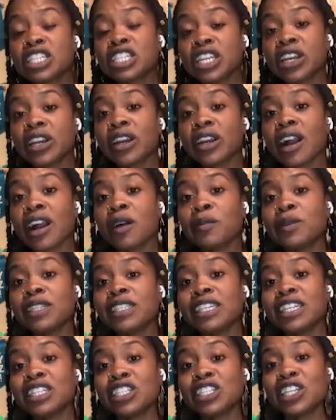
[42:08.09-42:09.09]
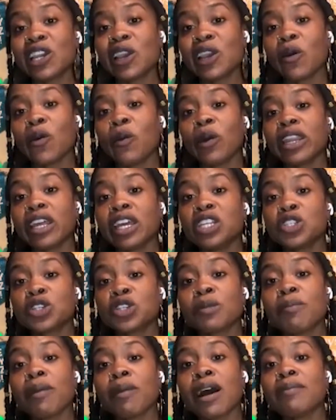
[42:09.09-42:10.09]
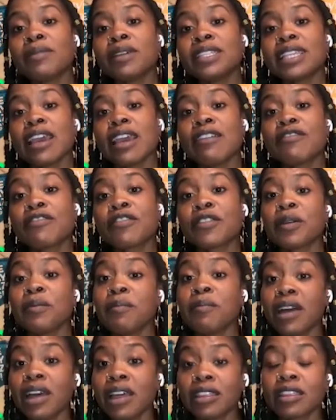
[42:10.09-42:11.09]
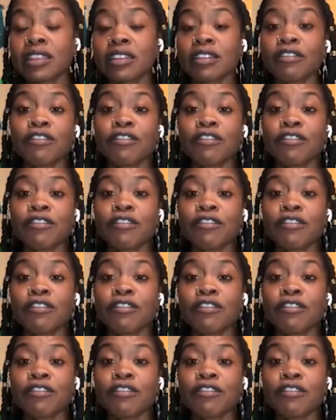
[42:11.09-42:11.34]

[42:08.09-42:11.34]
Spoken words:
year I'll be teaching 100 mamas every month